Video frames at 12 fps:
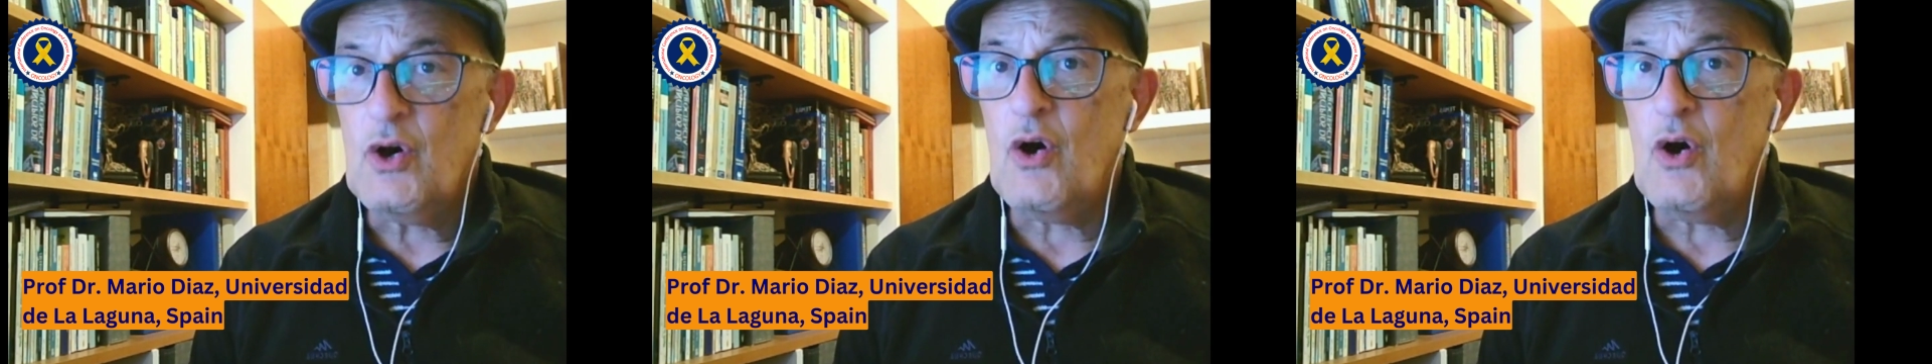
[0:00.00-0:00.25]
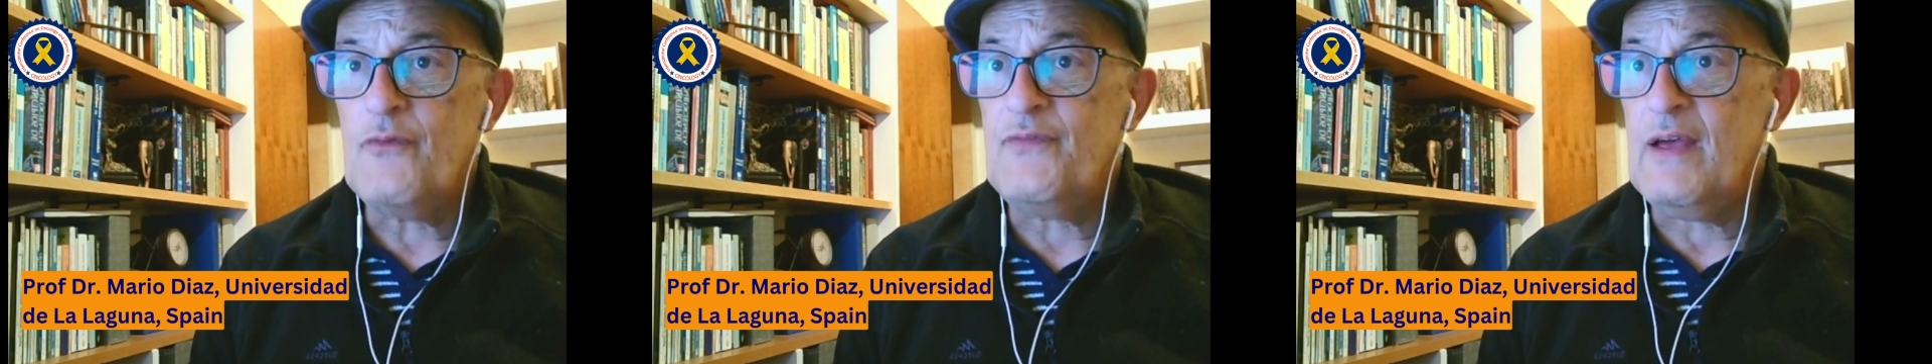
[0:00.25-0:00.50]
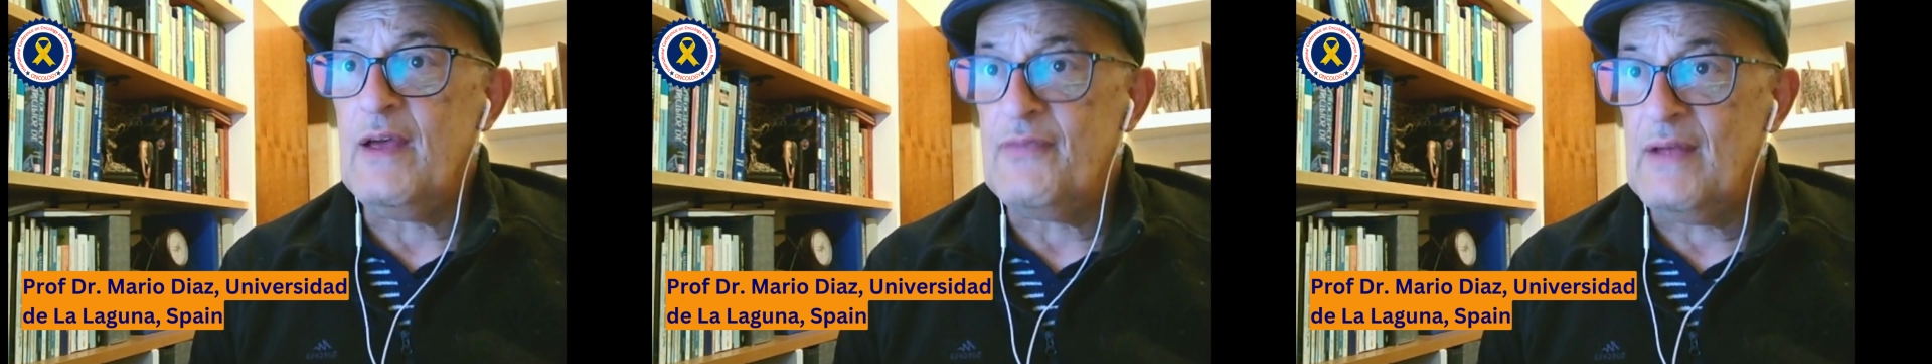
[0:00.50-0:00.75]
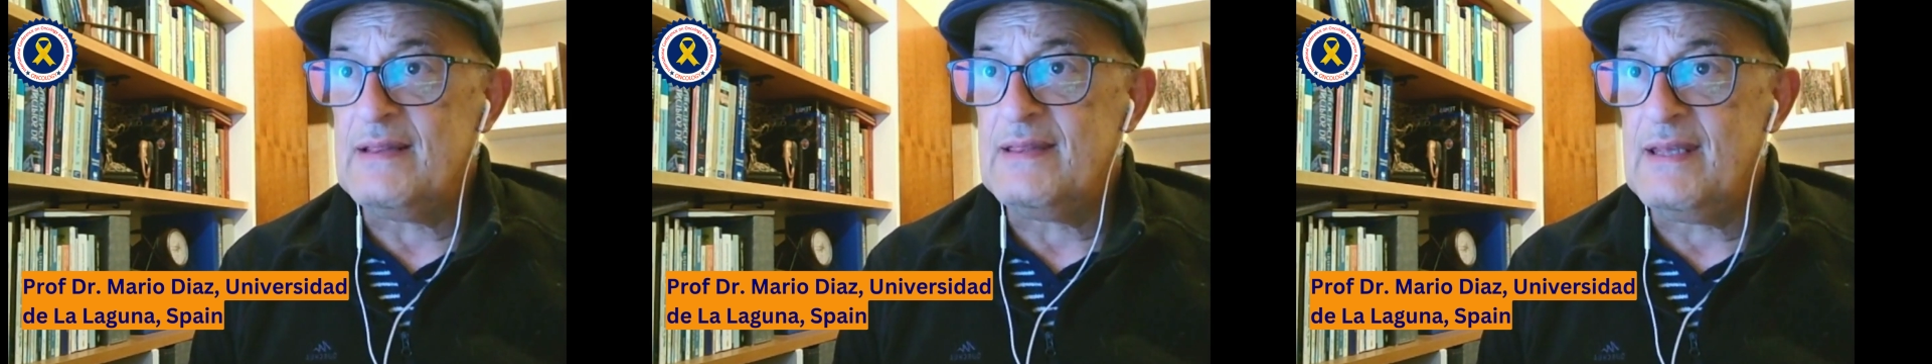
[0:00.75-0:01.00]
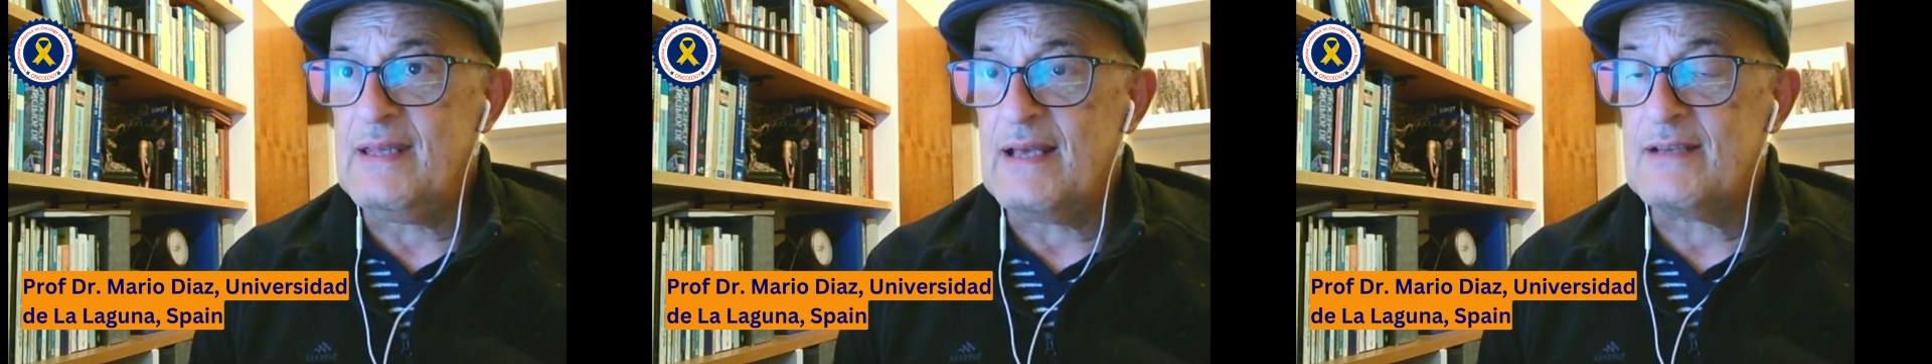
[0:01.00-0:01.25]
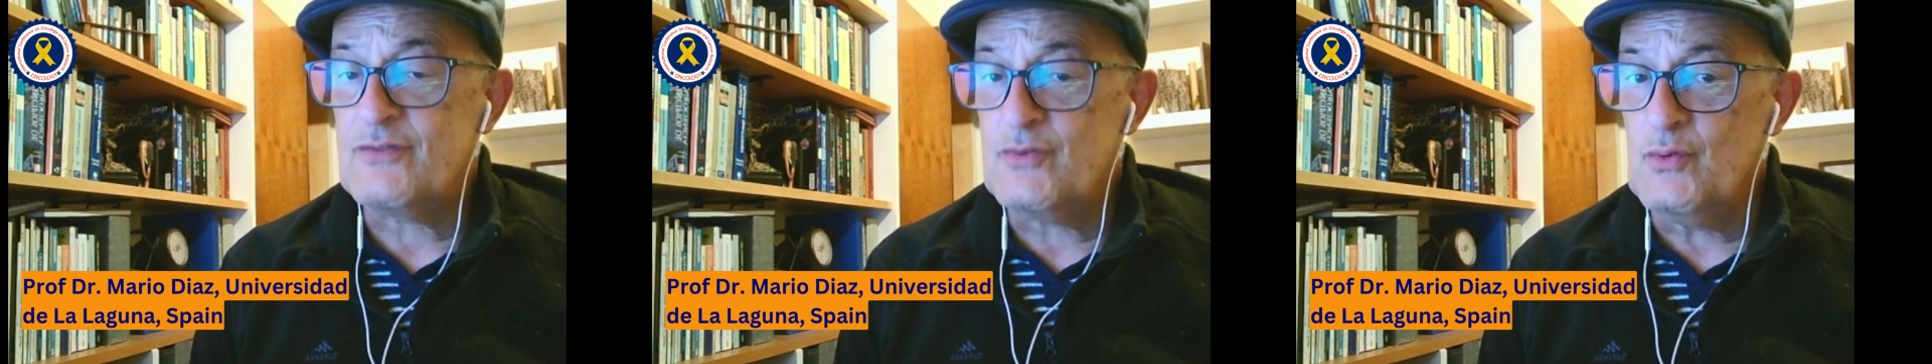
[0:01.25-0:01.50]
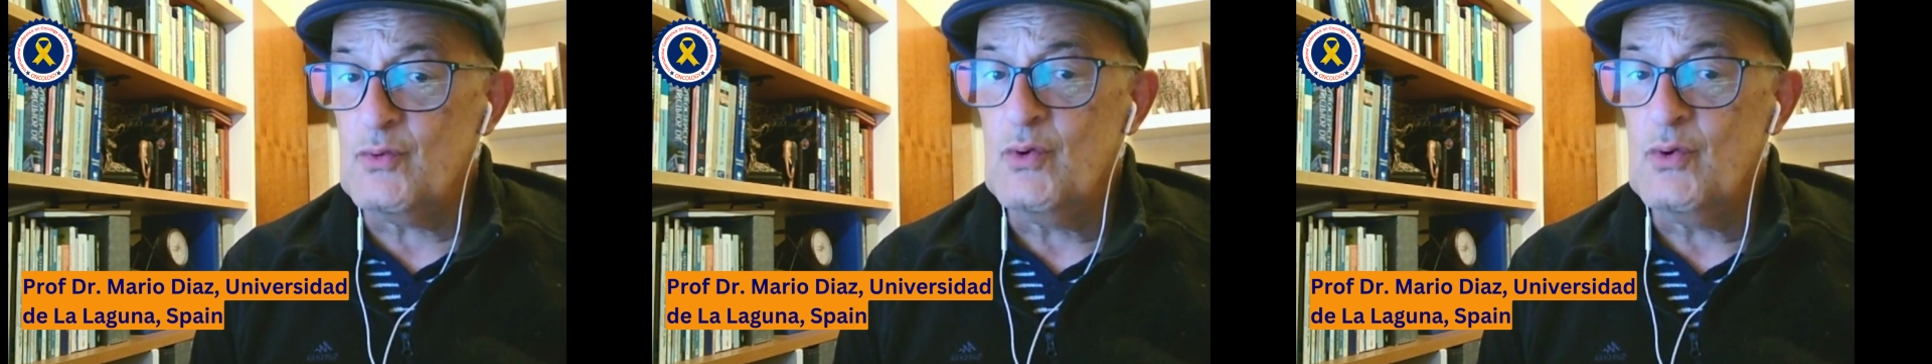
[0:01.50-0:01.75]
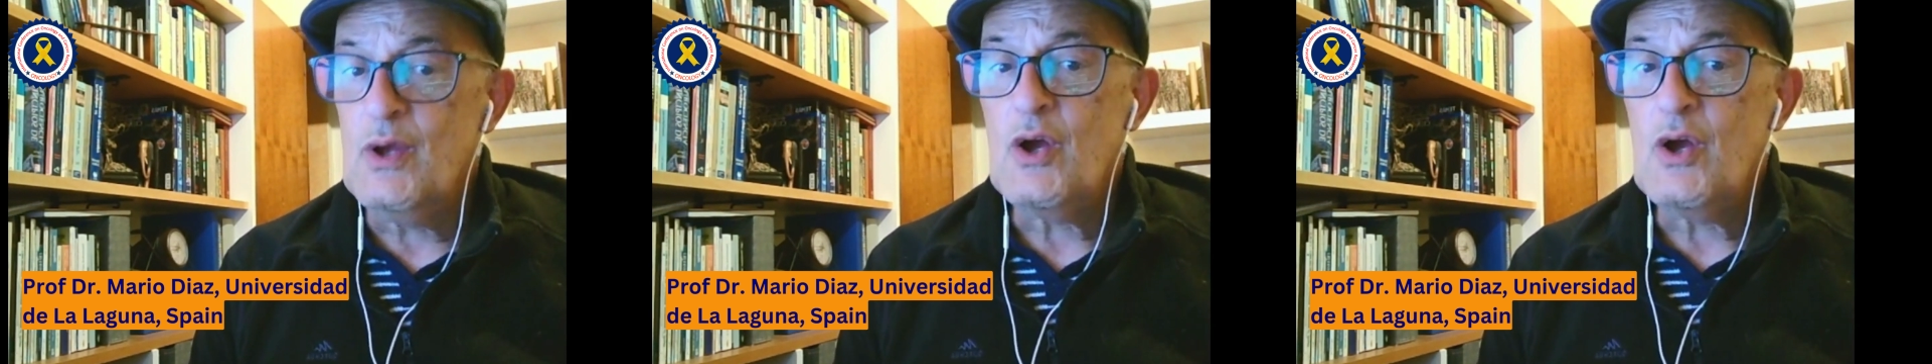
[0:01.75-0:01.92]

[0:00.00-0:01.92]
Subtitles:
of FLTX2